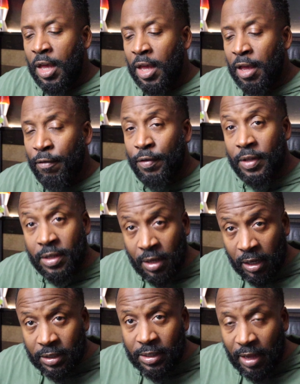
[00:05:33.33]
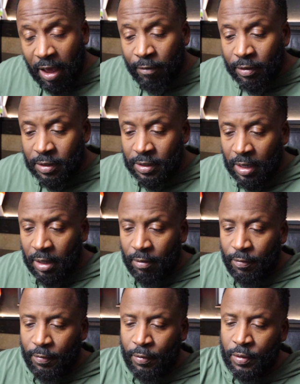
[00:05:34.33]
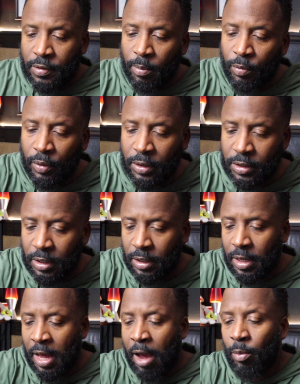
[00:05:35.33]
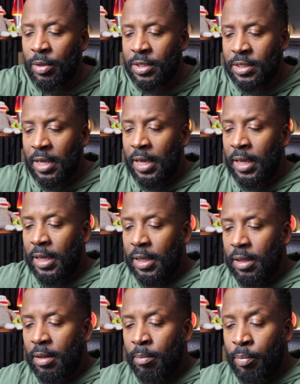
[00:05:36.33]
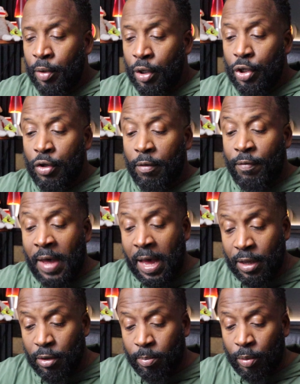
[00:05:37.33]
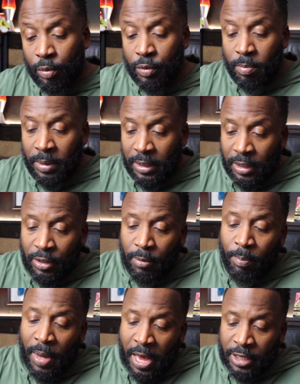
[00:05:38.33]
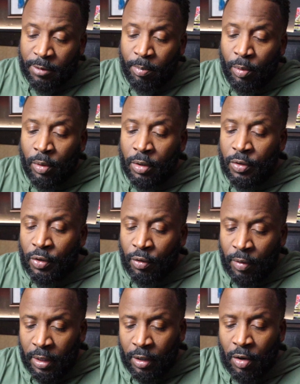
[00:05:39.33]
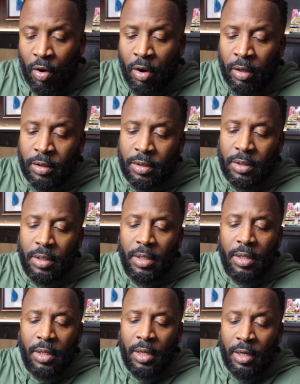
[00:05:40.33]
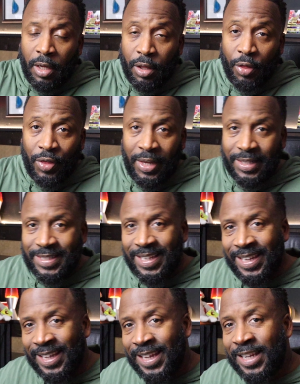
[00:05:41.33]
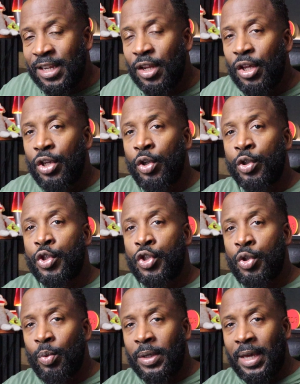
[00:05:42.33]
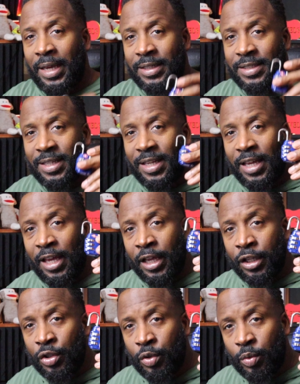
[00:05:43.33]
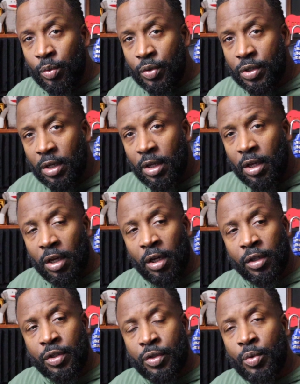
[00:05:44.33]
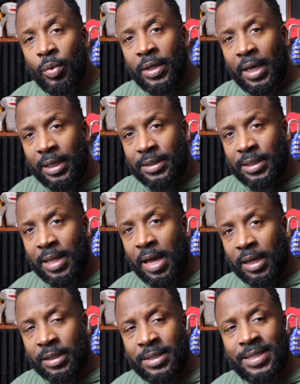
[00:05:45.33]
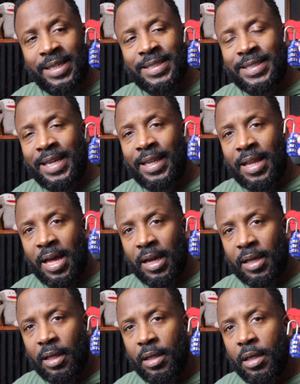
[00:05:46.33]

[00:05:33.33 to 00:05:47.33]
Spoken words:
If it doesn't have a safe for some reason, I would say put your valuables, meaning your passport, your credit cards, and other things, in your suitcase and use a suitcase lock, a TSA lock.